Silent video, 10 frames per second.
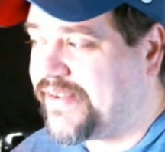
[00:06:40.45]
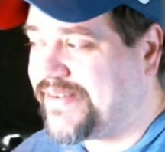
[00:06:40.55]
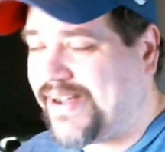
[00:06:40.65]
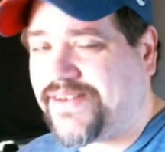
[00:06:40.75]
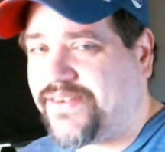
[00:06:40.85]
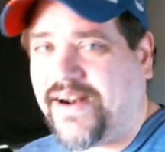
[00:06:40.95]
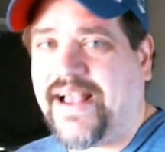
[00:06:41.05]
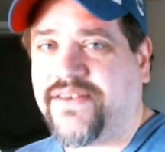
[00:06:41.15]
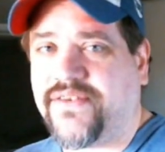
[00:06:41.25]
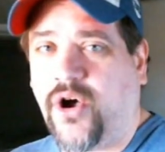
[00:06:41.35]
This hustler
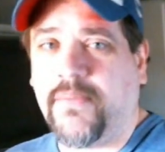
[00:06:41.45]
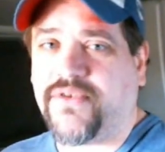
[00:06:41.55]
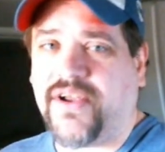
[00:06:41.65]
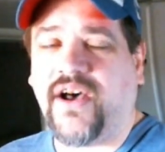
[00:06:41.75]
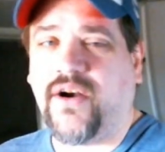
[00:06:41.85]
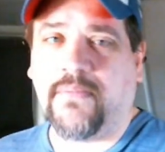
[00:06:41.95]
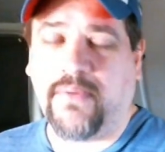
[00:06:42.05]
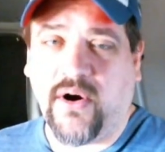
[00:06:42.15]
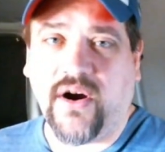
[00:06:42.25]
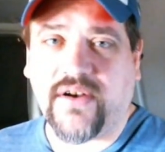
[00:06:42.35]
has almost 100
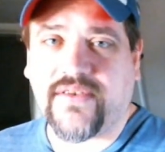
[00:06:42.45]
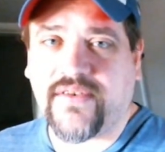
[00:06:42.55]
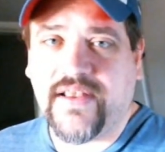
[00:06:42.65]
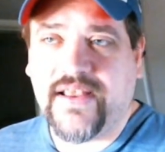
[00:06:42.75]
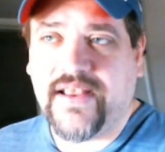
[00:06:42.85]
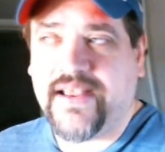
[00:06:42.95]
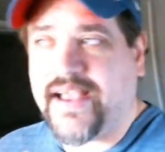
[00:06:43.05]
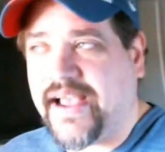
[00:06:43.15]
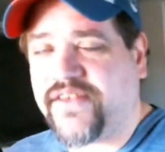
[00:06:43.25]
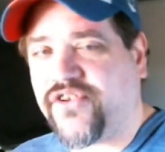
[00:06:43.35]
parts
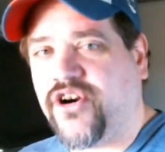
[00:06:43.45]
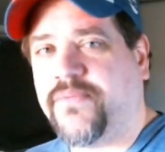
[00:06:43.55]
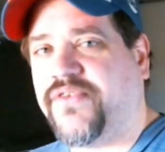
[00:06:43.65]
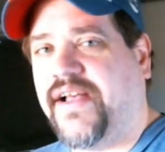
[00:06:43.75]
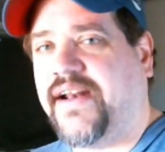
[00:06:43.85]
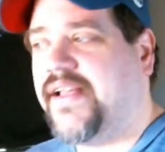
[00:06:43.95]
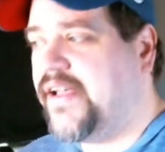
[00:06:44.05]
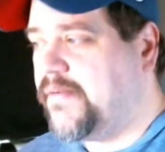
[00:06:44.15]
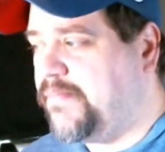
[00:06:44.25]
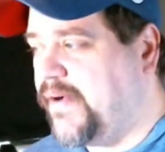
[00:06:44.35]
yeah, it's curbside,
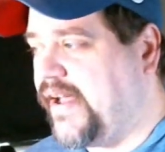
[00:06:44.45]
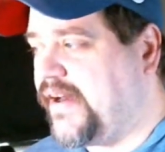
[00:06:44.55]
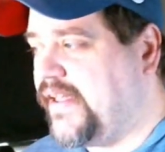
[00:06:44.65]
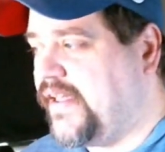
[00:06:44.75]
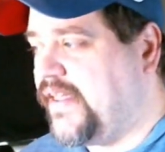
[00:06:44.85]
but